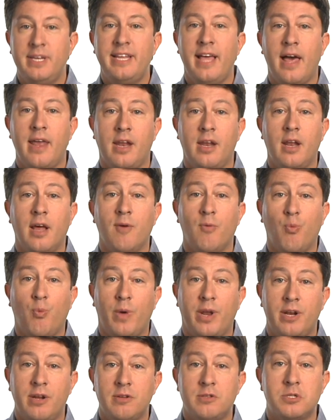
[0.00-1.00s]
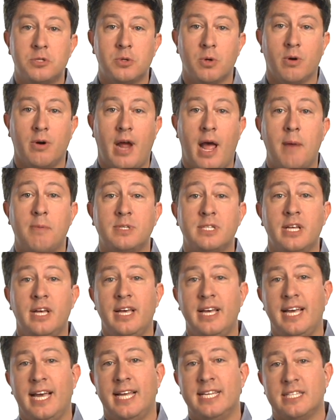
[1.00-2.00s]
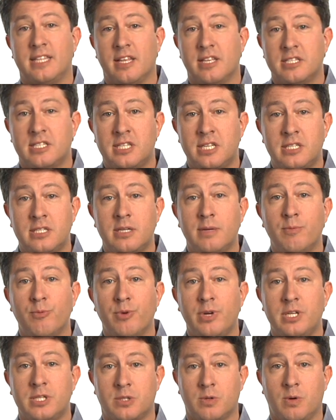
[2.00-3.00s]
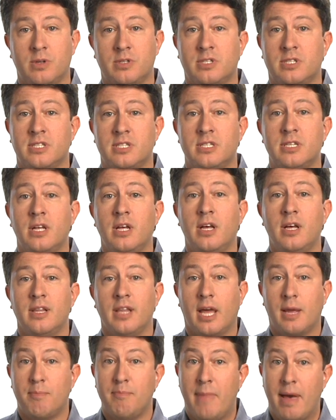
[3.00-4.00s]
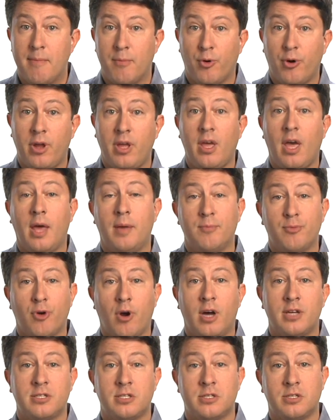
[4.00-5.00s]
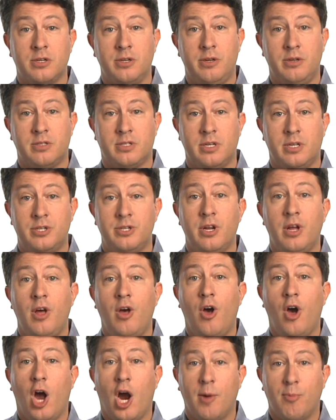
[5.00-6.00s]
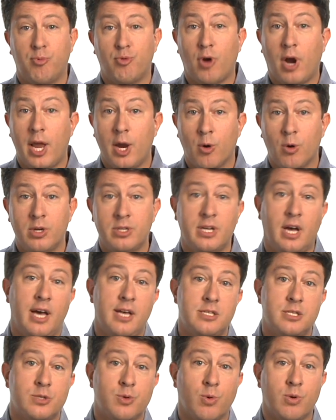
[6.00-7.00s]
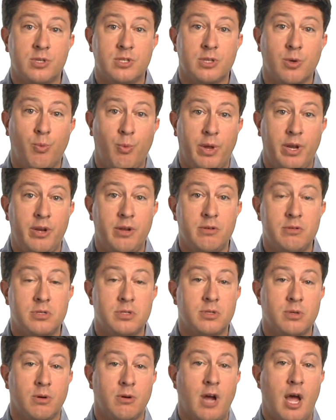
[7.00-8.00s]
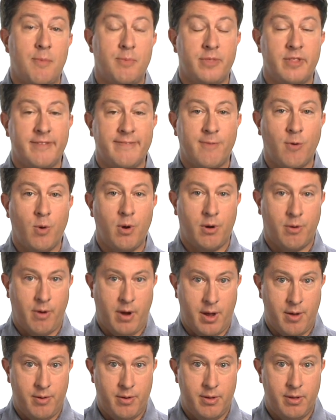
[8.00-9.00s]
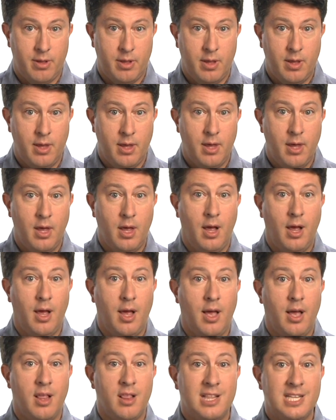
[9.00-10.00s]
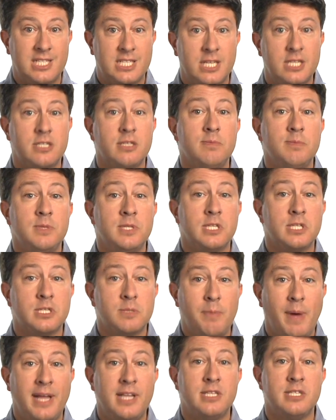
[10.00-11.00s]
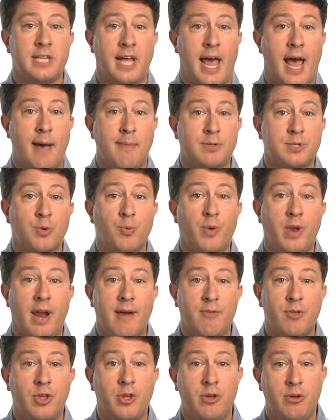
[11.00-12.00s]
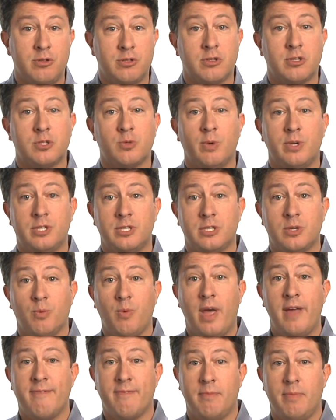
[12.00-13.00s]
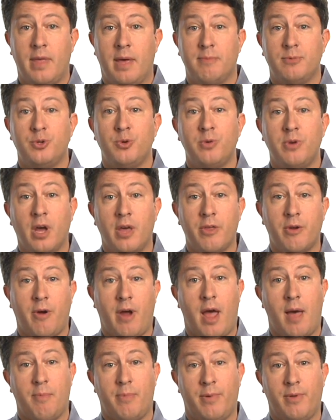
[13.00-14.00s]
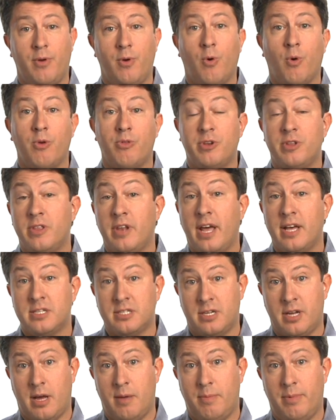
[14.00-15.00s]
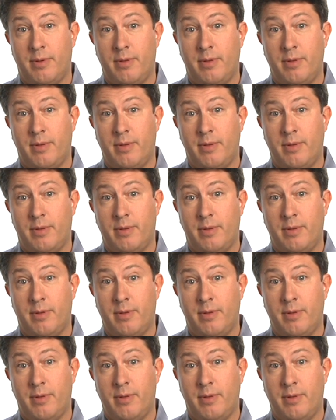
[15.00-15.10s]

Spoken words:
tenet of Windows Store apps is that system resources, like memory and processor usage, are prioritized towards the Windows Store app in the foreground. The system suspends apps whenever the user switches away from them to another app or to the desktop.